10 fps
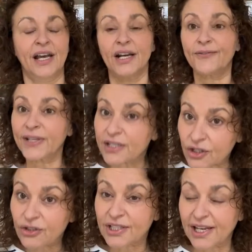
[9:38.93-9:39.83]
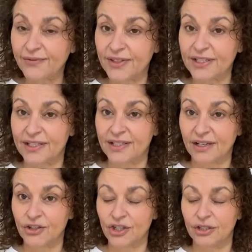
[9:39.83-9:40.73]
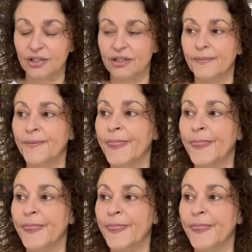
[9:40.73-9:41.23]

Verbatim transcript: And I think it's good to have these discussions.